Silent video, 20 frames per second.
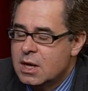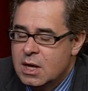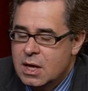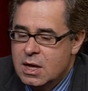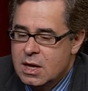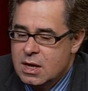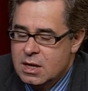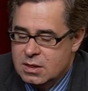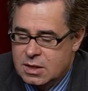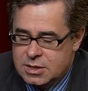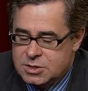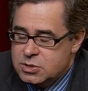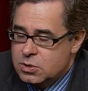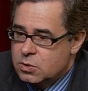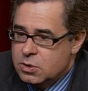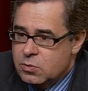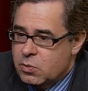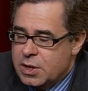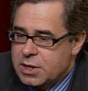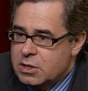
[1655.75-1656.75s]
Mm-hmm. That's the
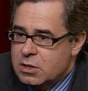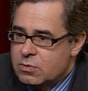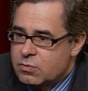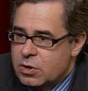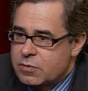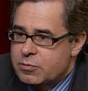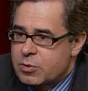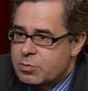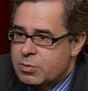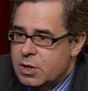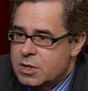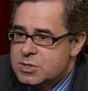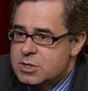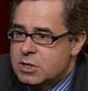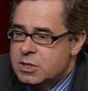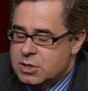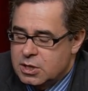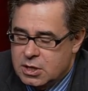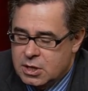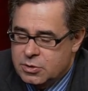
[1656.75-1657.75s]
only way you can run for
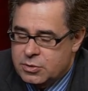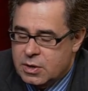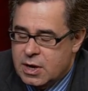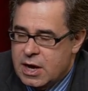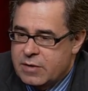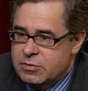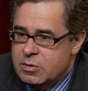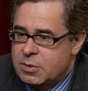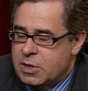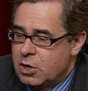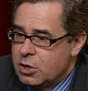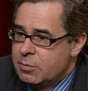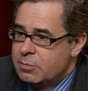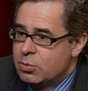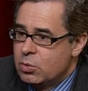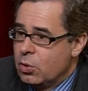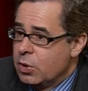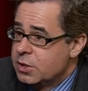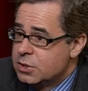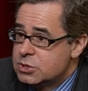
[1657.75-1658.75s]
president. You either have to be
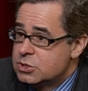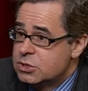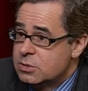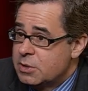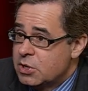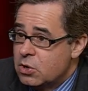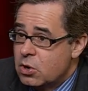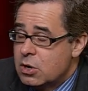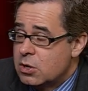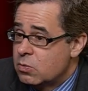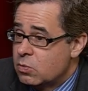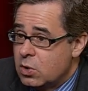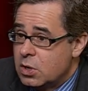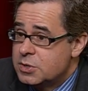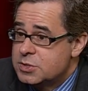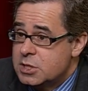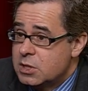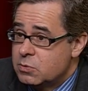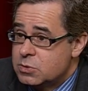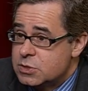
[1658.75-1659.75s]
unemployed, as Jimmy Carter
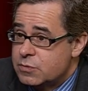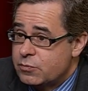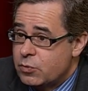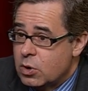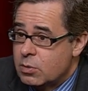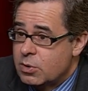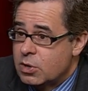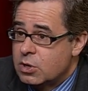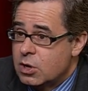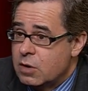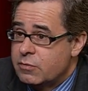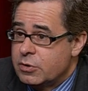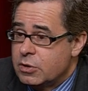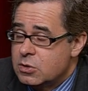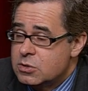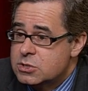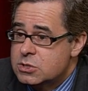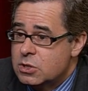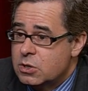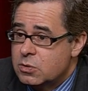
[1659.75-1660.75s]
was. He was a former
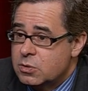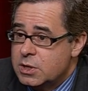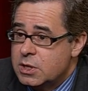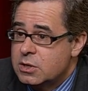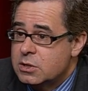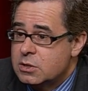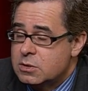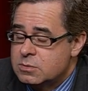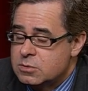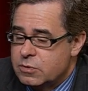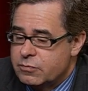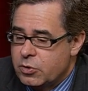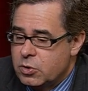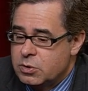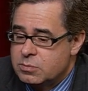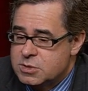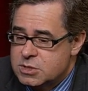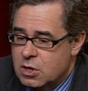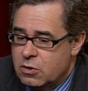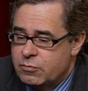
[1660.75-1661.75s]
governor, so he could devote
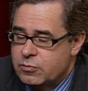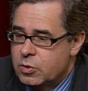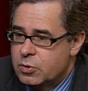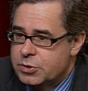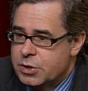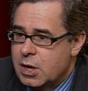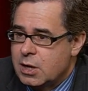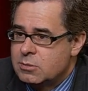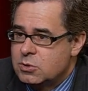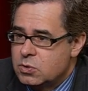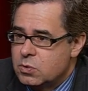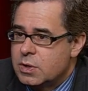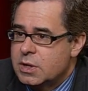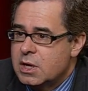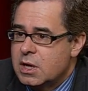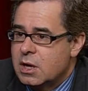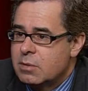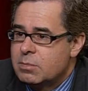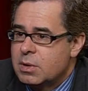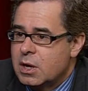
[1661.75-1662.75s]
himself full time to a
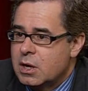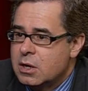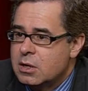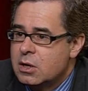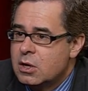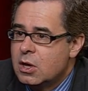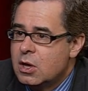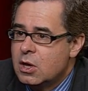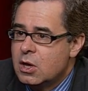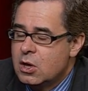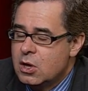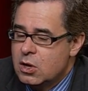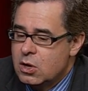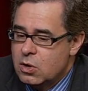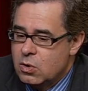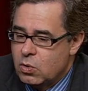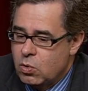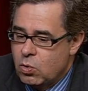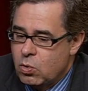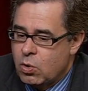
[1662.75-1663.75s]
campaign,
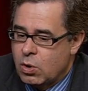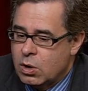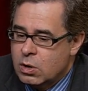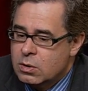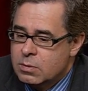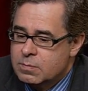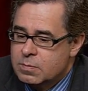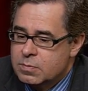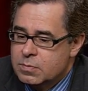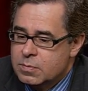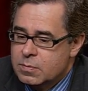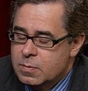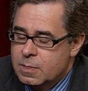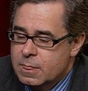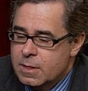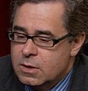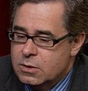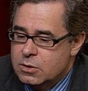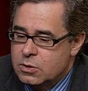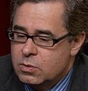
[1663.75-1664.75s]
or
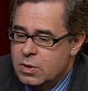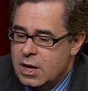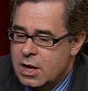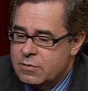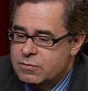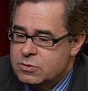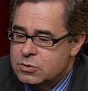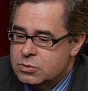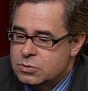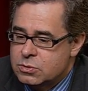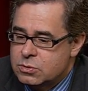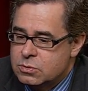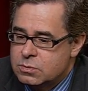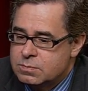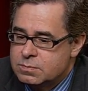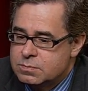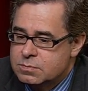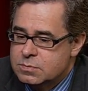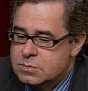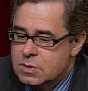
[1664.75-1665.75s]
you have to
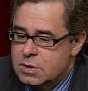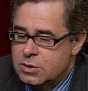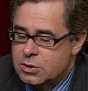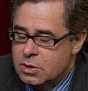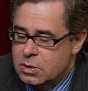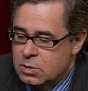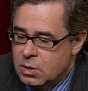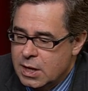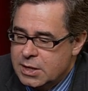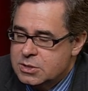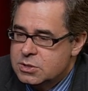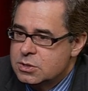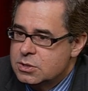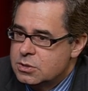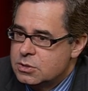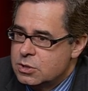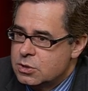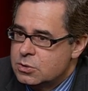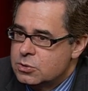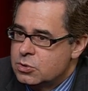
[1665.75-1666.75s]
neglect
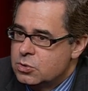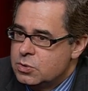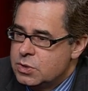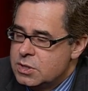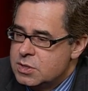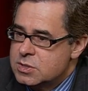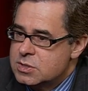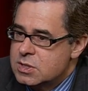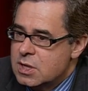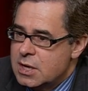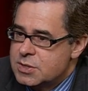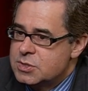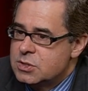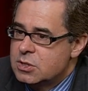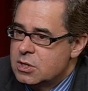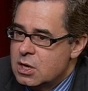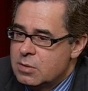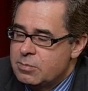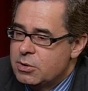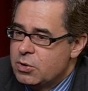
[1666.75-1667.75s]
your duties as an
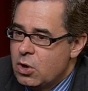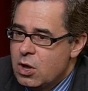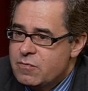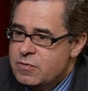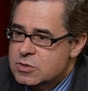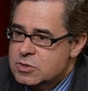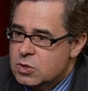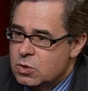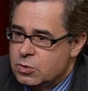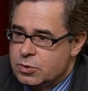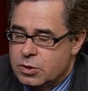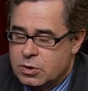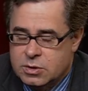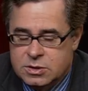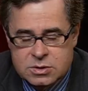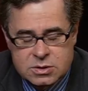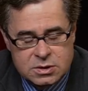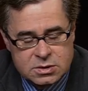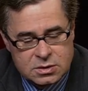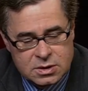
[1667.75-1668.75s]
incumbent office holder.
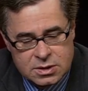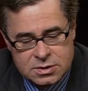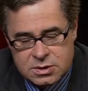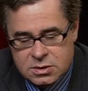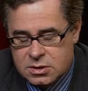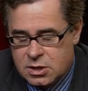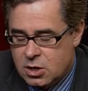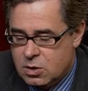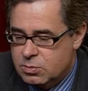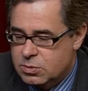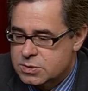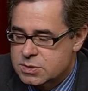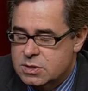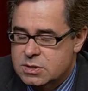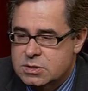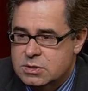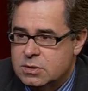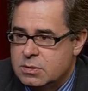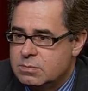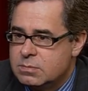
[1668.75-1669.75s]
It's a it's a terrible
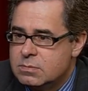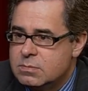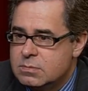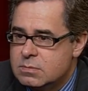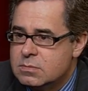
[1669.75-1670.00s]
system. Yeah.